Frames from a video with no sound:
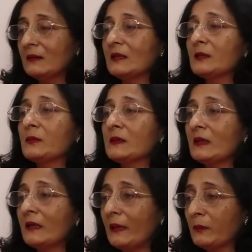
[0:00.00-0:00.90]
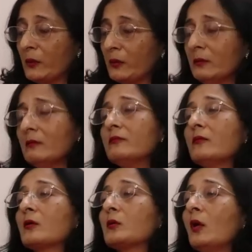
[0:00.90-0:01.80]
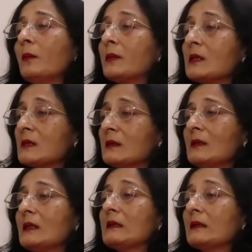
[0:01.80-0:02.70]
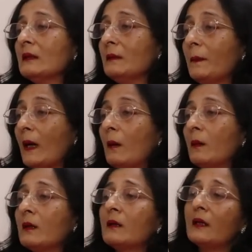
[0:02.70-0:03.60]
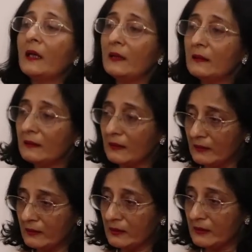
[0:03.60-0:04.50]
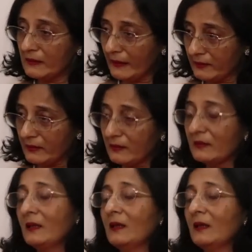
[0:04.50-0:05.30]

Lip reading: This was an MOU for cooperation in the power and energy sector.